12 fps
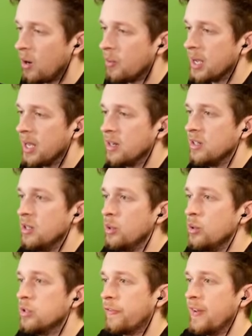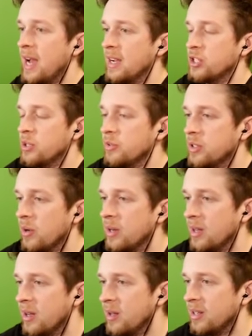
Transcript: Oh, we're getting a news flash. Who's gonna...